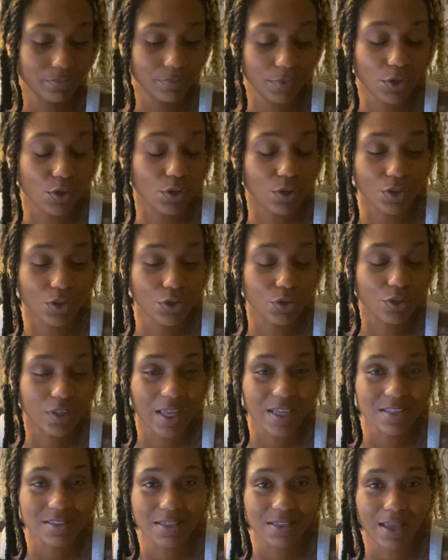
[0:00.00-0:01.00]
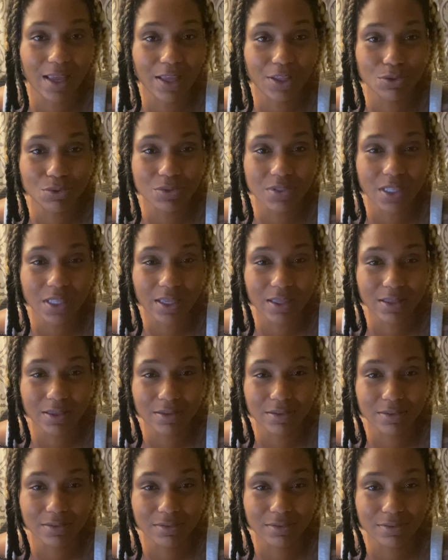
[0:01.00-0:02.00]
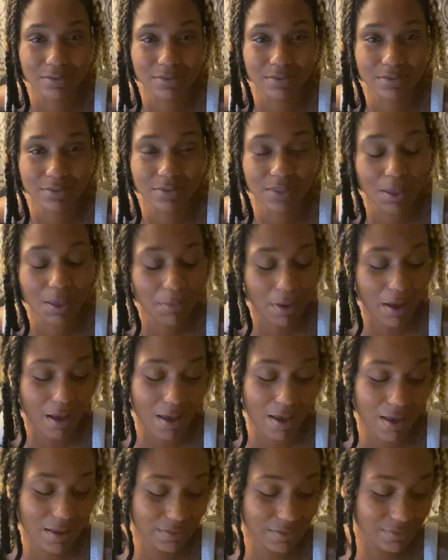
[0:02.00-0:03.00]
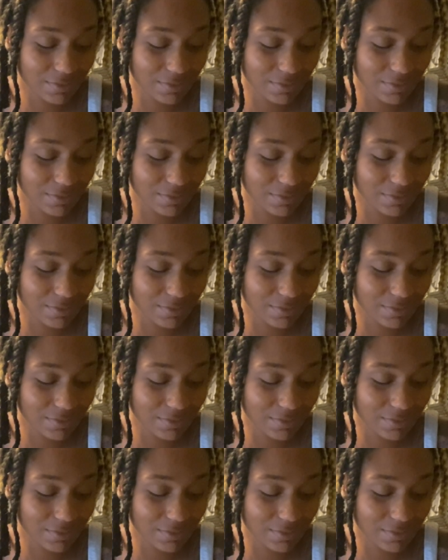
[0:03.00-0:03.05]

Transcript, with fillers: You, you're lazy and you stink? Come on.